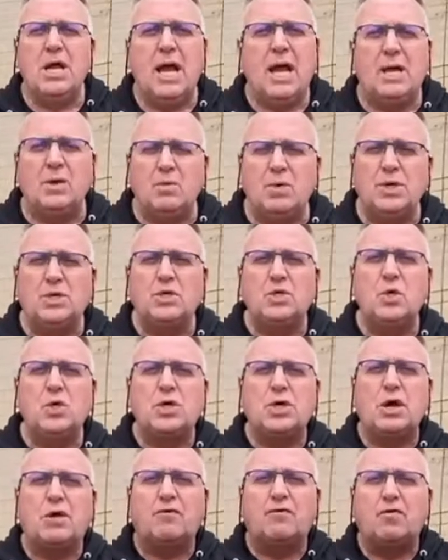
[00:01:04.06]
and we took
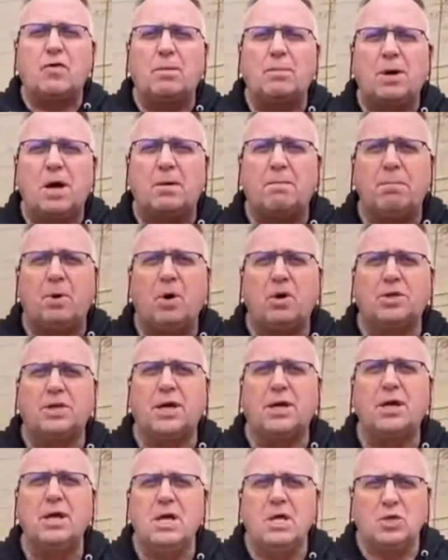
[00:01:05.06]
her from her
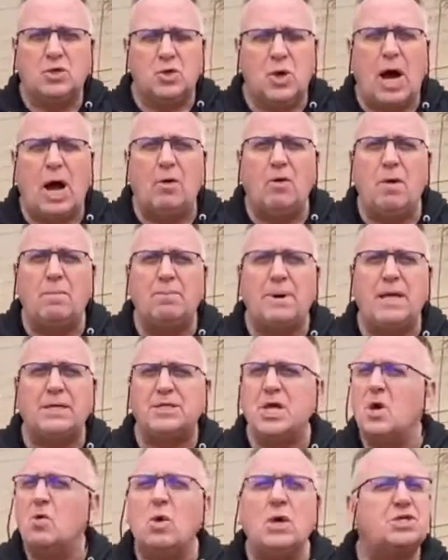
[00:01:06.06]
border to our place.
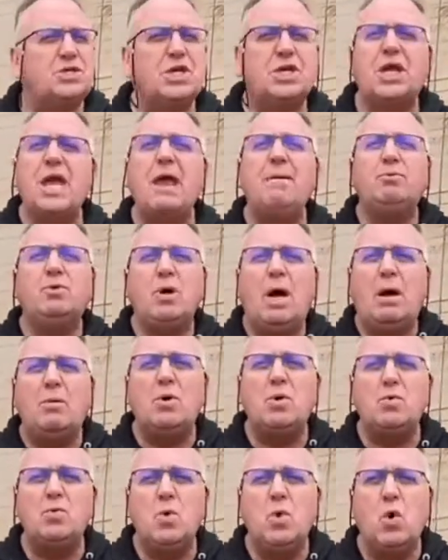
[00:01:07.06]
When she came to
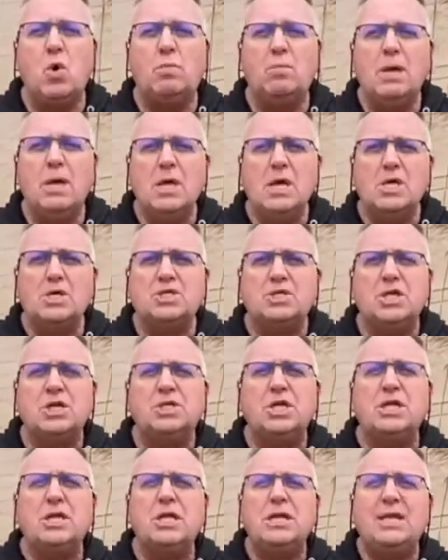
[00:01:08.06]
our room, she
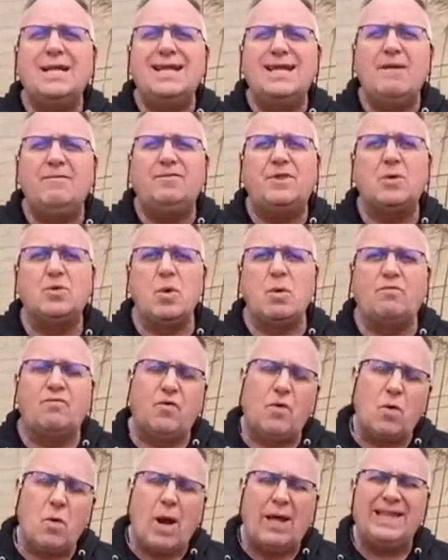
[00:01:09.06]
didn't leave the room
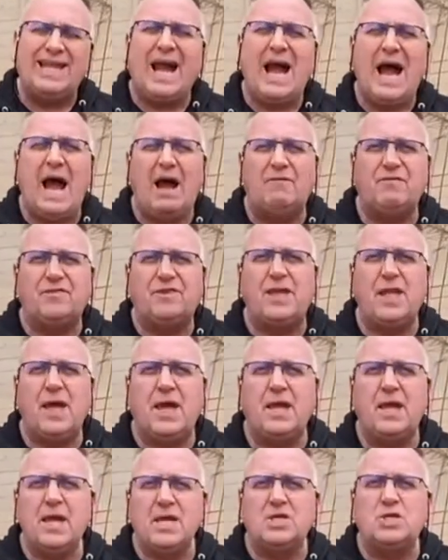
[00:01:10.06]
for 1.5
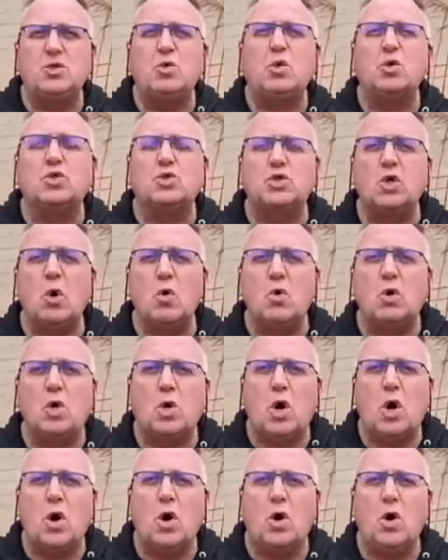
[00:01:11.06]
day. She was so
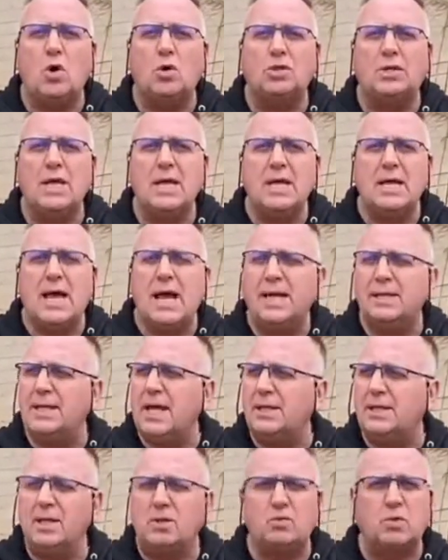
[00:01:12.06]
cold, and
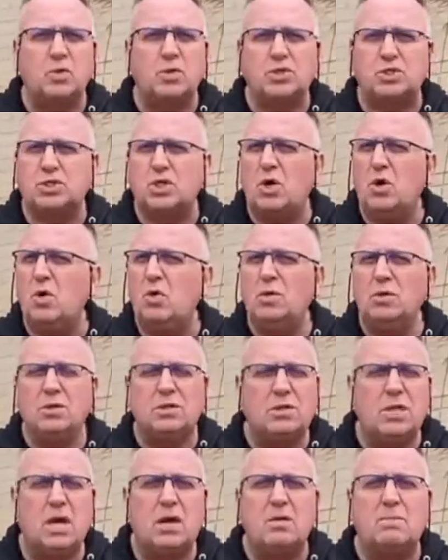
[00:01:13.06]
then it was so
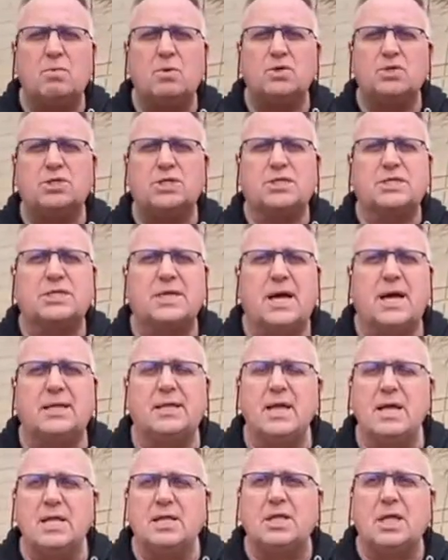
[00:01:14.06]
terrible, she said,
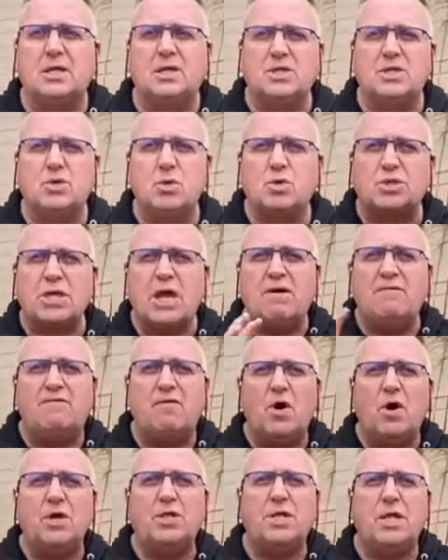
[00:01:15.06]
that she was
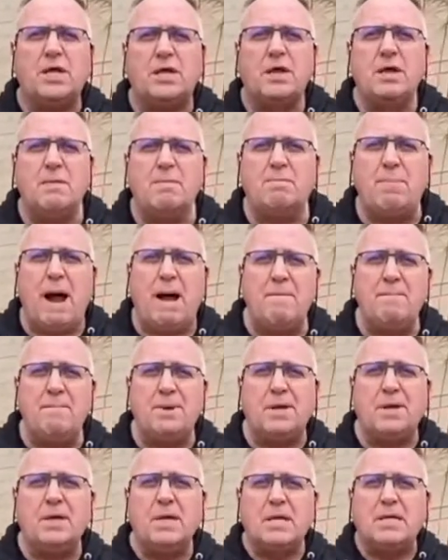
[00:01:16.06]
avoiding
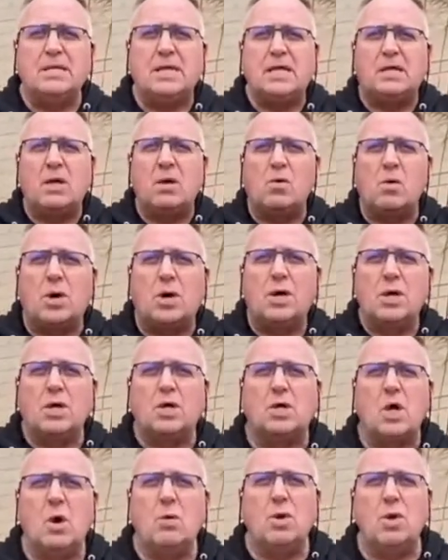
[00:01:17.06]
bombing that they were
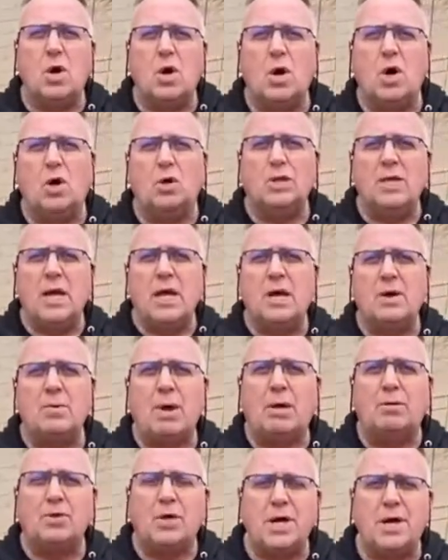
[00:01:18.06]
going on
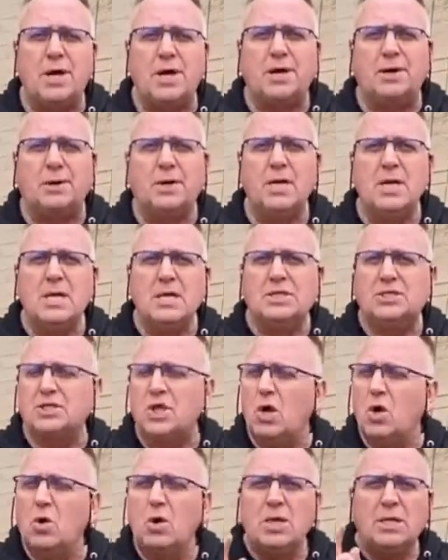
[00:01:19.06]
around her.
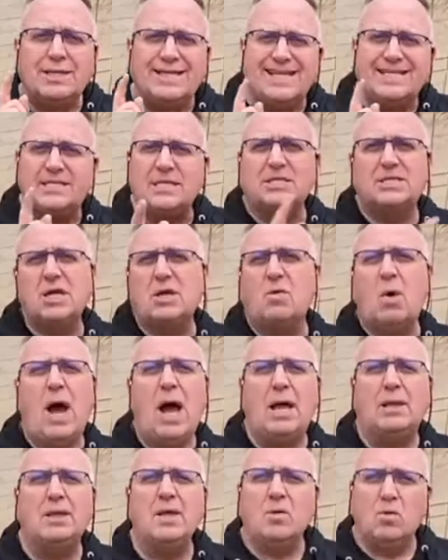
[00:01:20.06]
So this is the
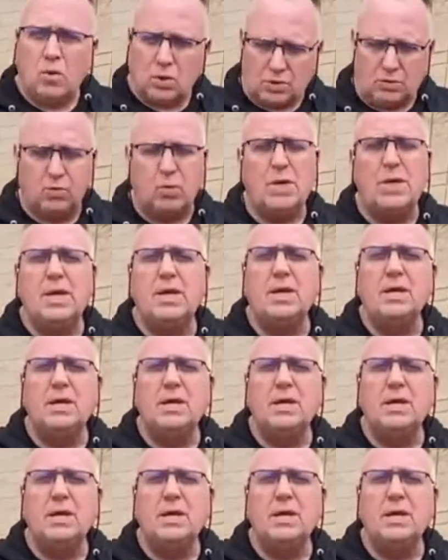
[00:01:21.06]
one what we